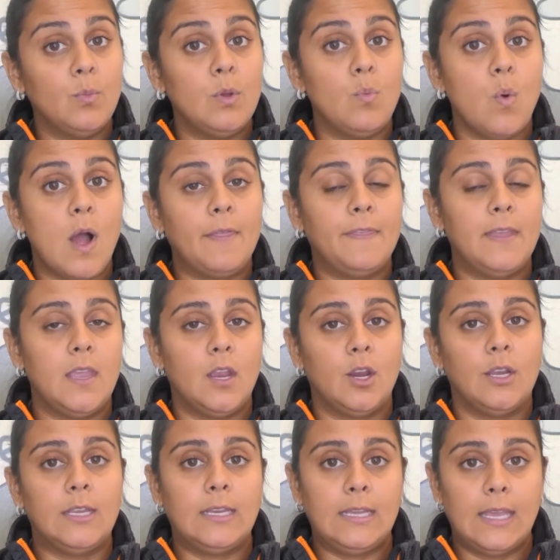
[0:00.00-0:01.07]
We want the
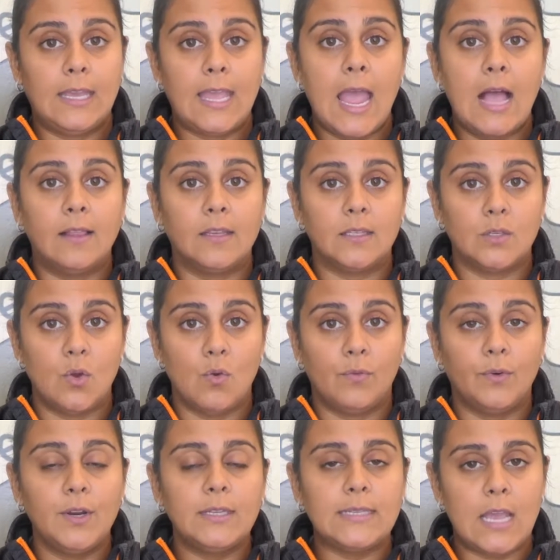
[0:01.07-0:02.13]
area to get calloused
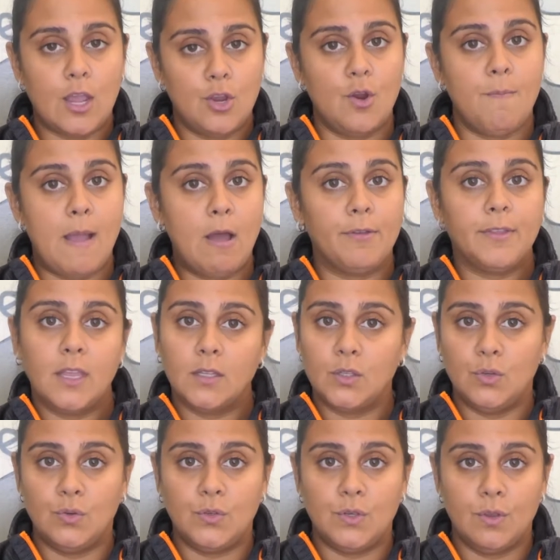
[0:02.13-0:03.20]
over. It's how your mouth
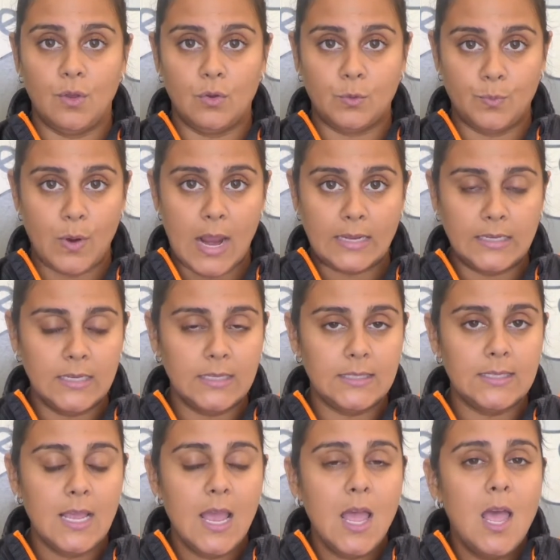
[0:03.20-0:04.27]
gets used to those
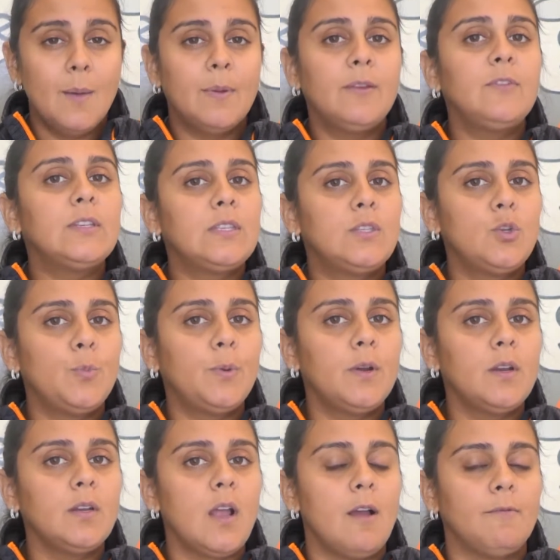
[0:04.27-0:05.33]
brackets. But if it's super
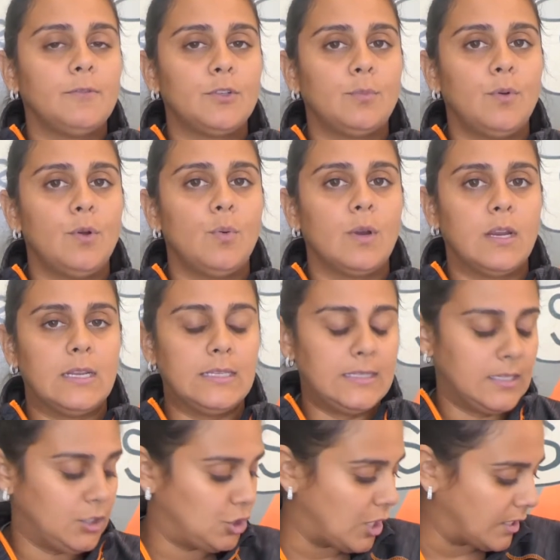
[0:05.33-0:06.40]
uncomfortable, we're gonna
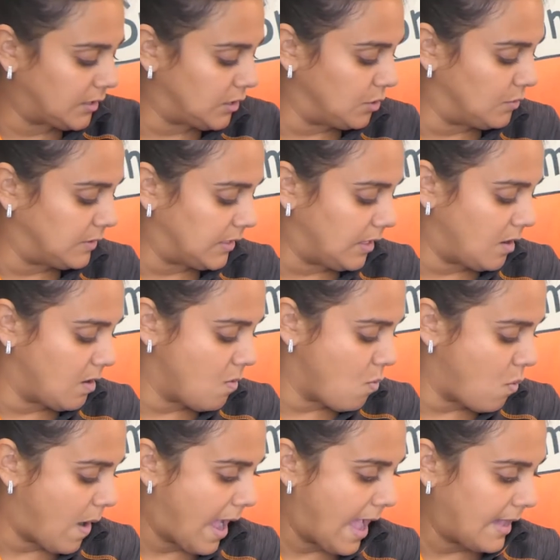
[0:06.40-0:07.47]
suggest using
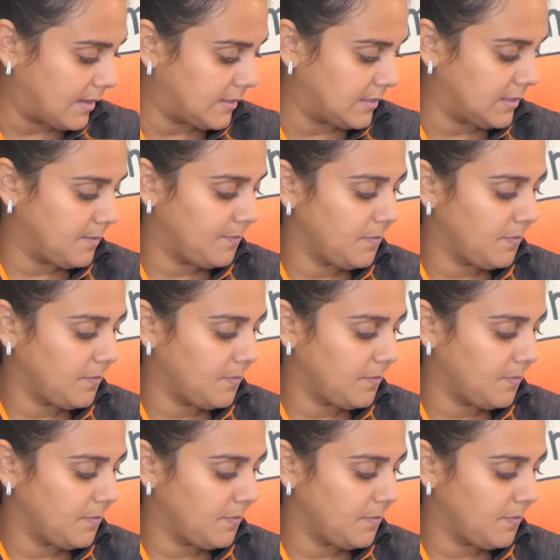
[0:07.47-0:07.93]
wax.